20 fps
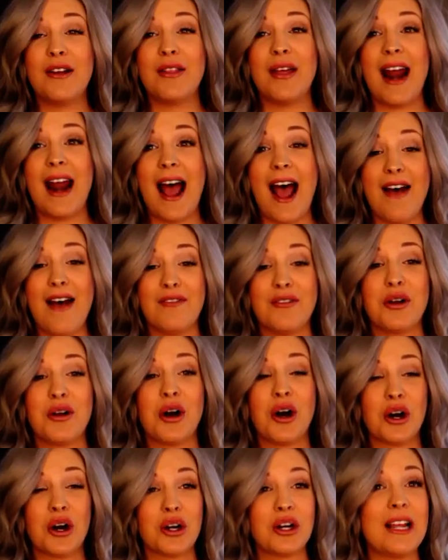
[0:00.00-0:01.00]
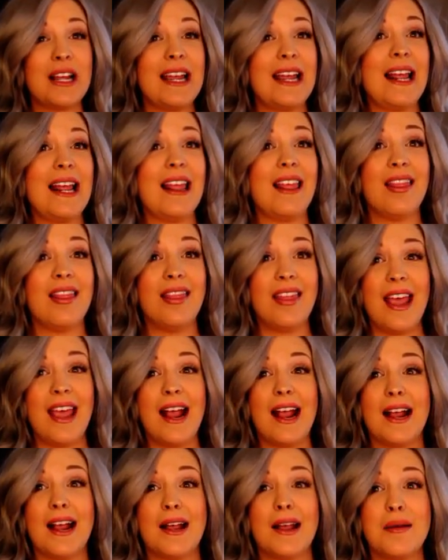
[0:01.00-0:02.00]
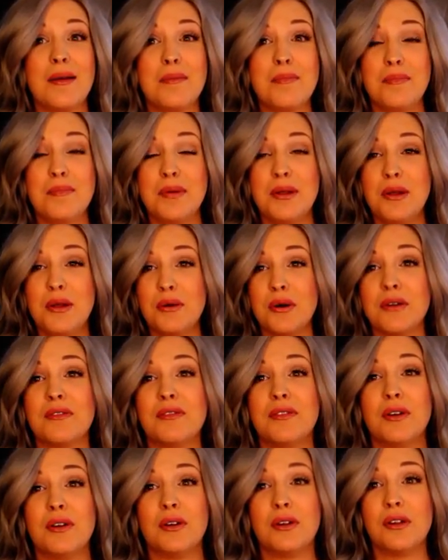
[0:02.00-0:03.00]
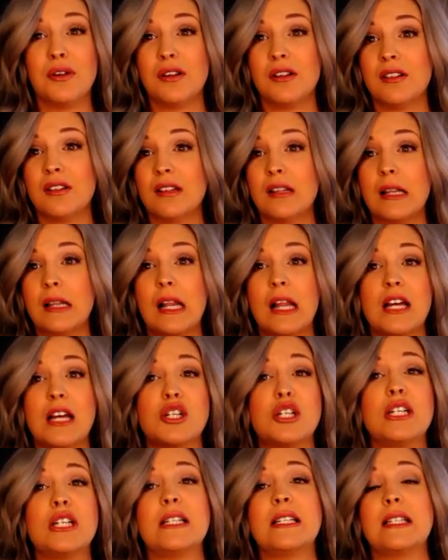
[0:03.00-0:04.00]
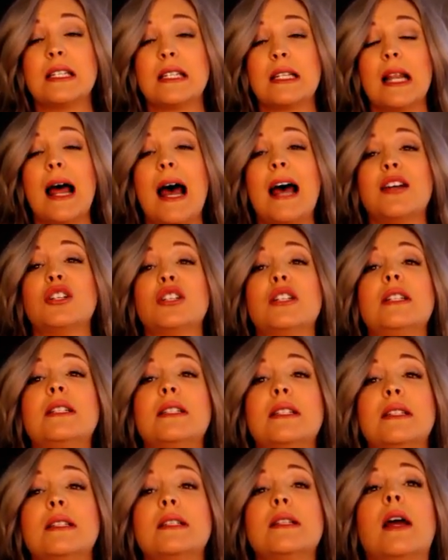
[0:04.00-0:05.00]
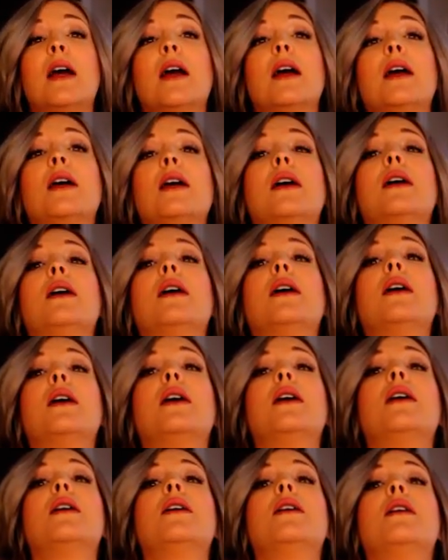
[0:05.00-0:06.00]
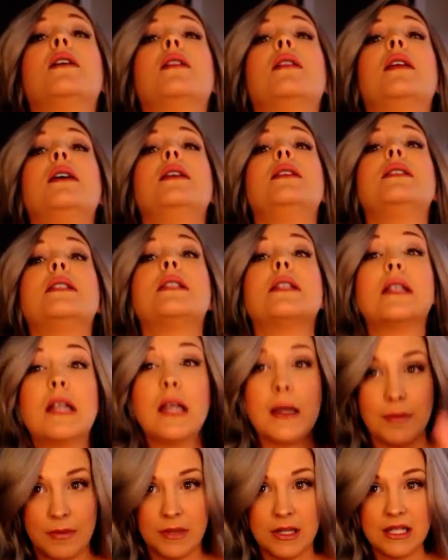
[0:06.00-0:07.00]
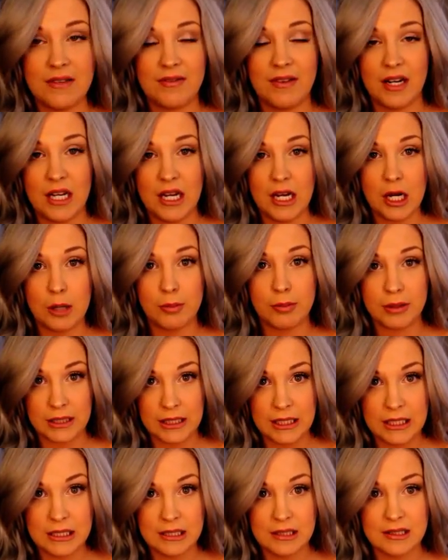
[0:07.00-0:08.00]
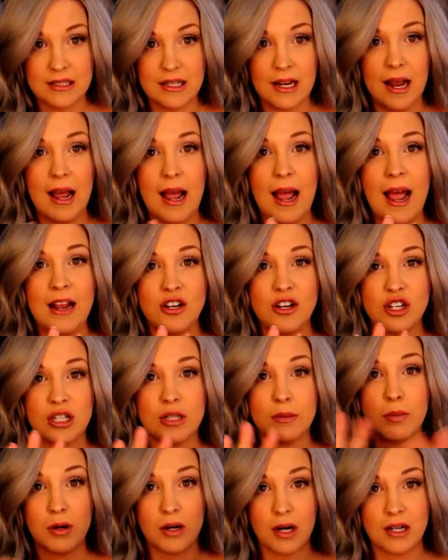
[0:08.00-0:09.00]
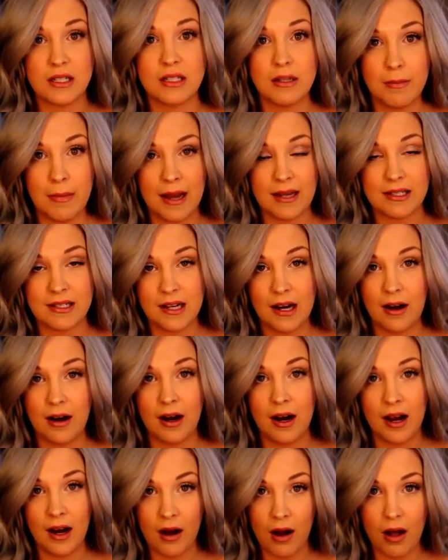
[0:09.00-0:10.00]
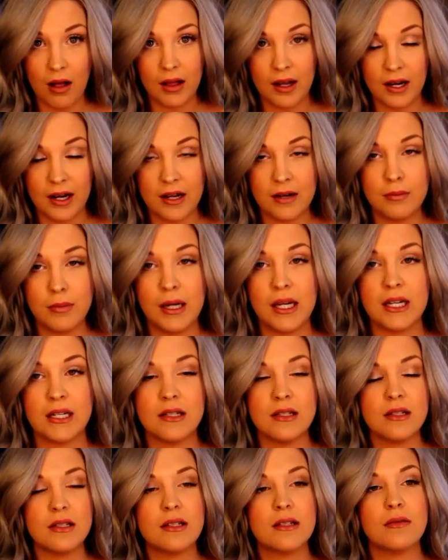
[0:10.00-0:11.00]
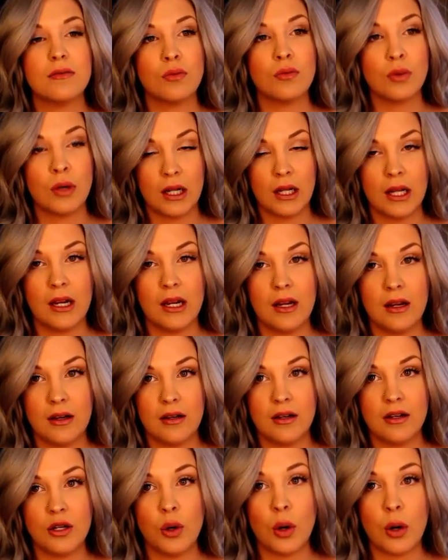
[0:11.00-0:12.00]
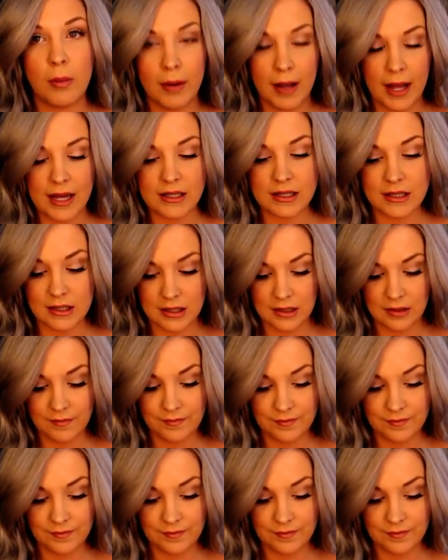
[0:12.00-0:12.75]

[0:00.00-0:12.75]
that have curly, thick, beautiful, luscious lashes, then skip this video, please, and just put on some mascara and call it good, because really, you're blessed.